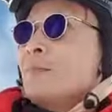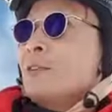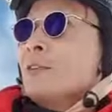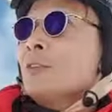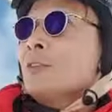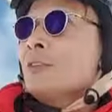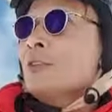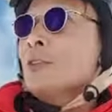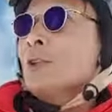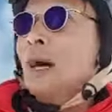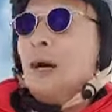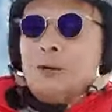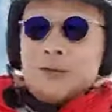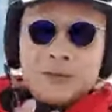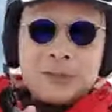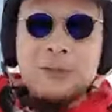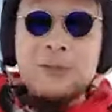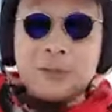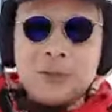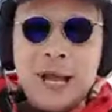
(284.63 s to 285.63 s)
So I was
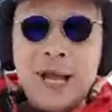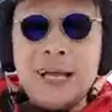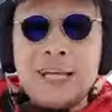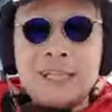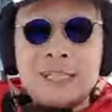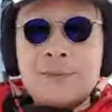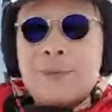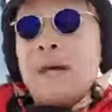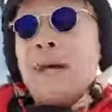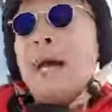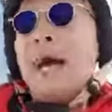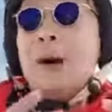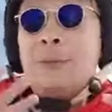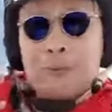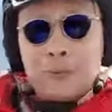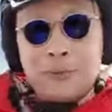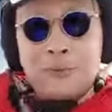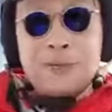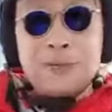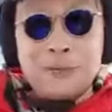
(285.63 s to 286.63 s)
surprised by how
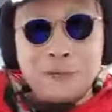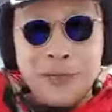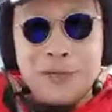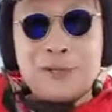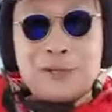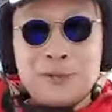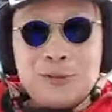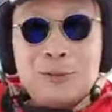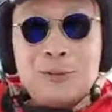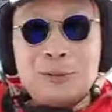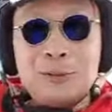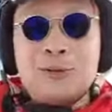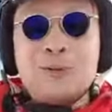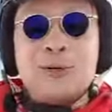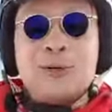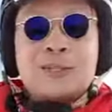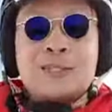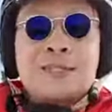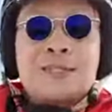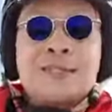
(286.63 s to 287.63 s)
professional it
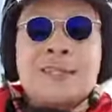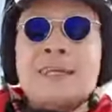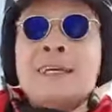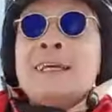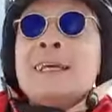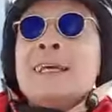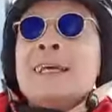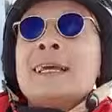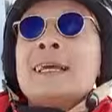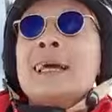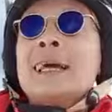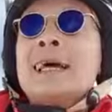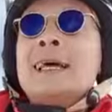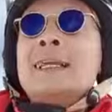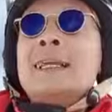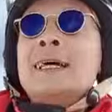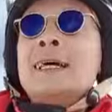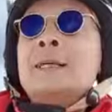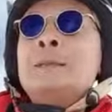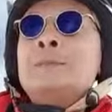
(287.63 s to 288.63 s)
was.
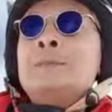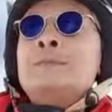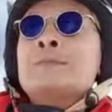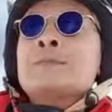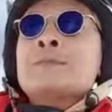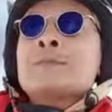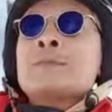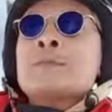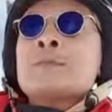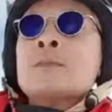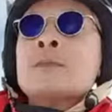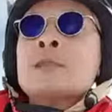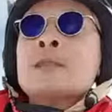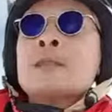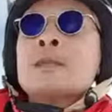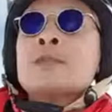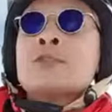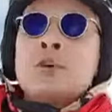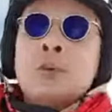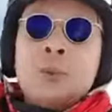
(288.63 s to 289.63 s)
And
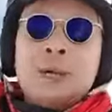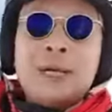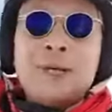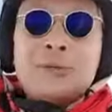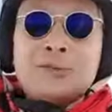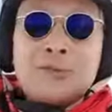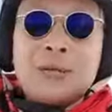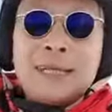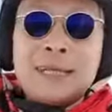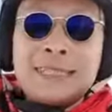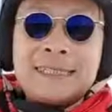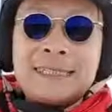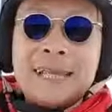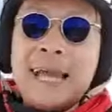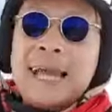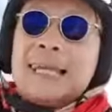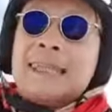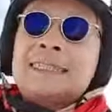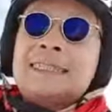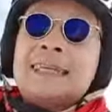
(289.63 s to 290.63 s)
so what I was trying to
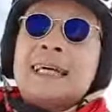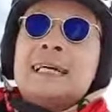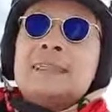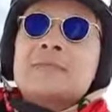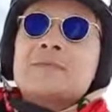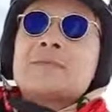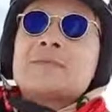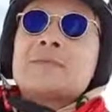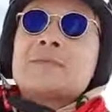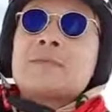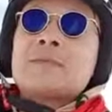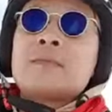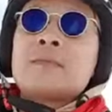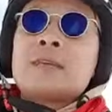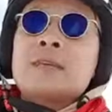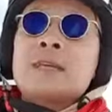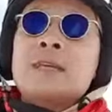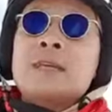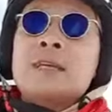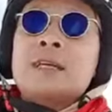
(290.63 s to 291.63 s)
say is that
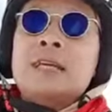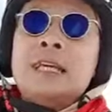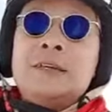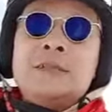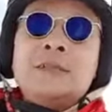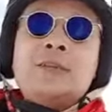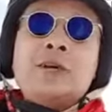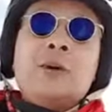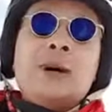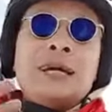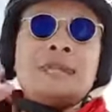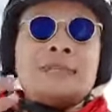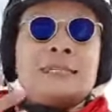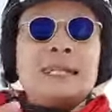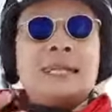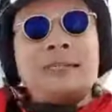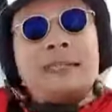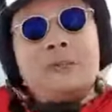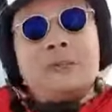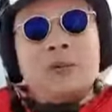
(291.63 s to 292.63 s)
even though I said
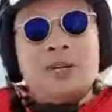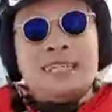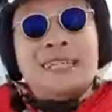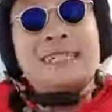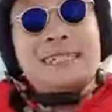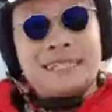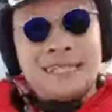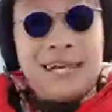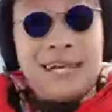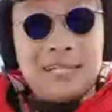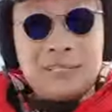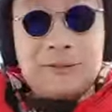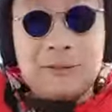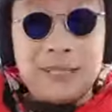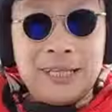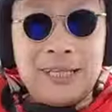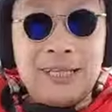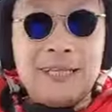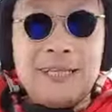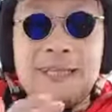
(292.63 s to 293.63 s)
I didn't want a
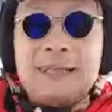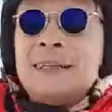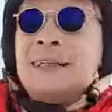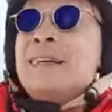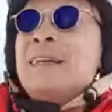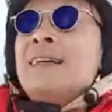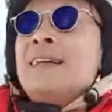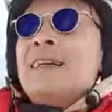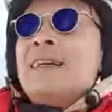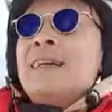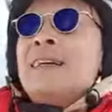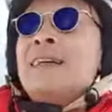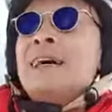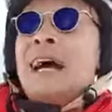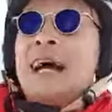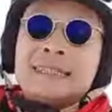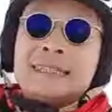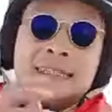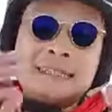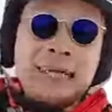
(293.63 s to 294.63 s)
salary,
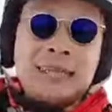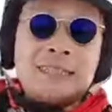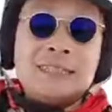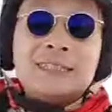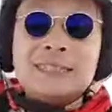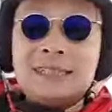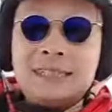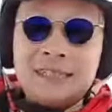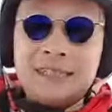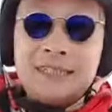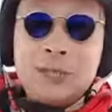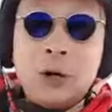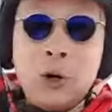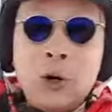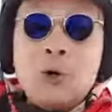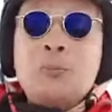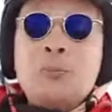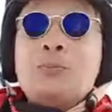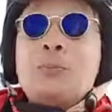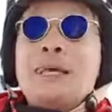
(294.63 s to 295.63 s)
I started to see
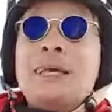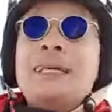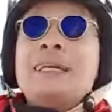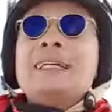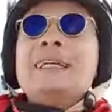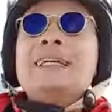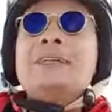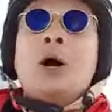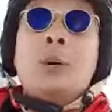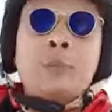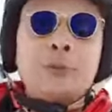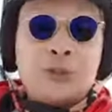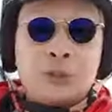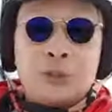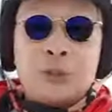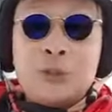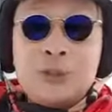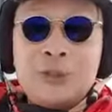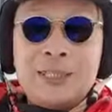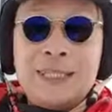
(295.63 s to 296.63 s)
hope in an
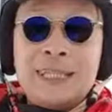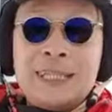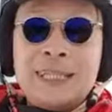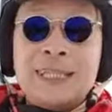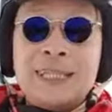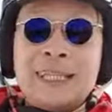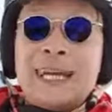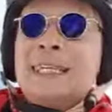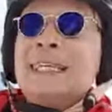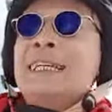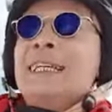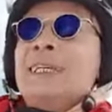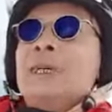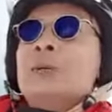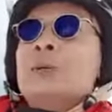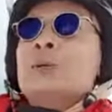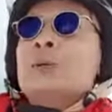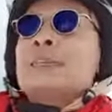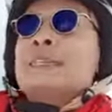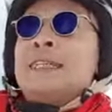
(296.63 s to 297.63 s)
opportunity that
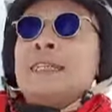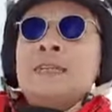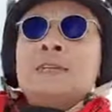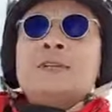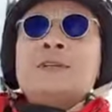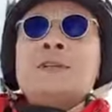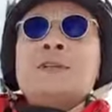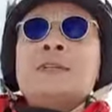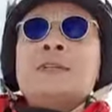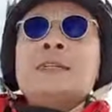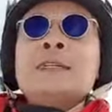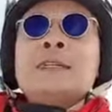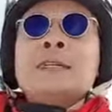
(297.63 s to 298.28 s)
will give